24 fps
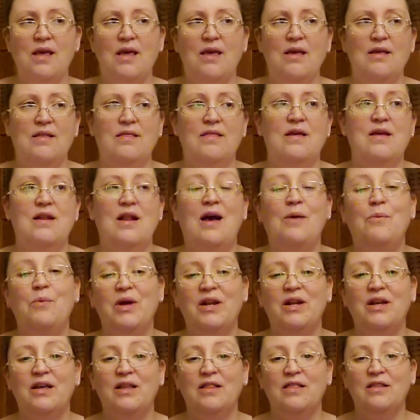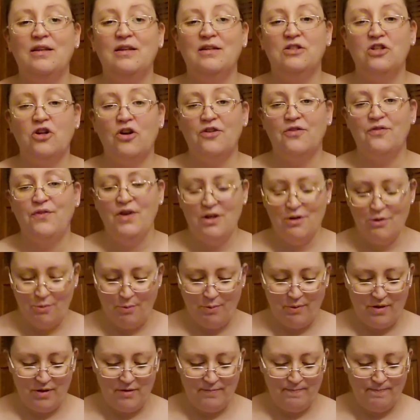And then I want to get the Darth Vader
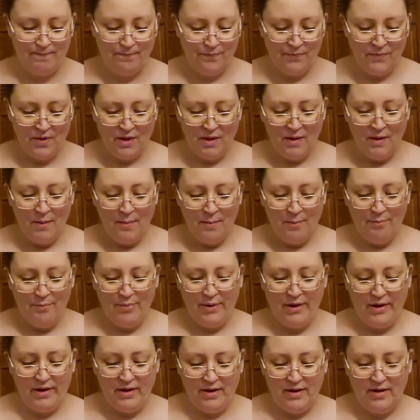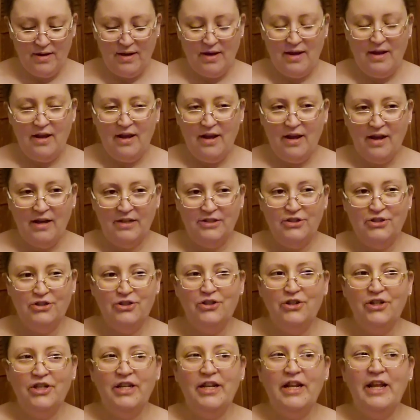one, but I
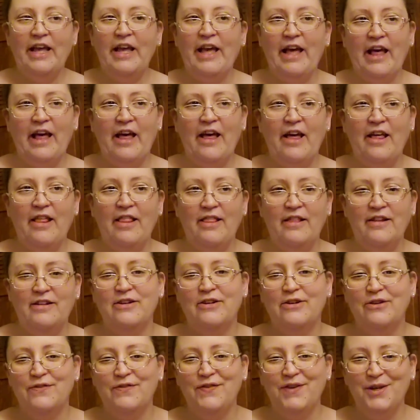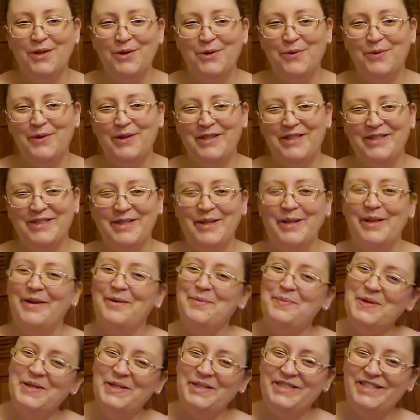shouldn't get the Darth Vader one until I
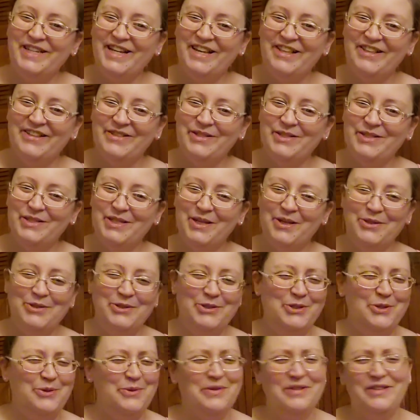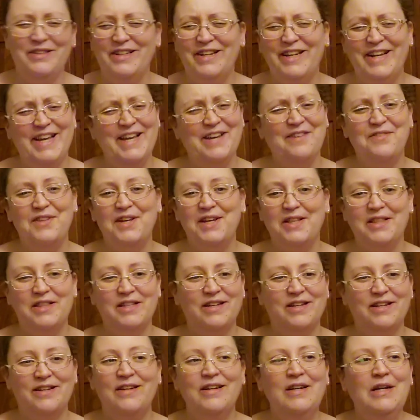put together these other two. And then I have like
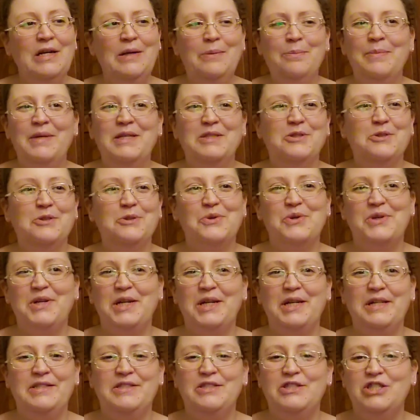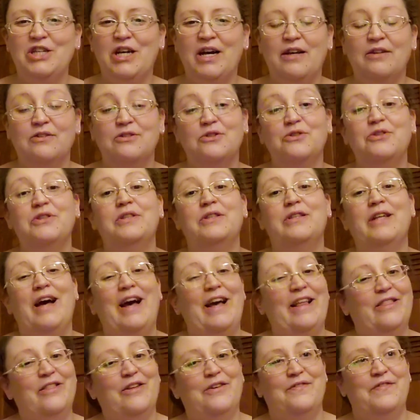the Mandalorian and the Child. Oh,
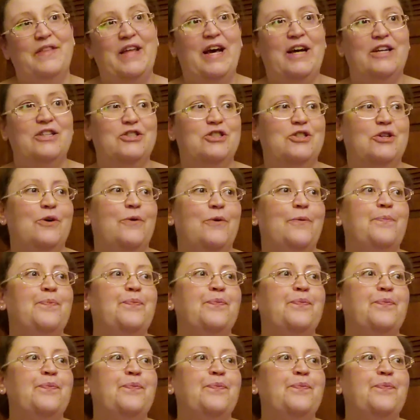I love that show.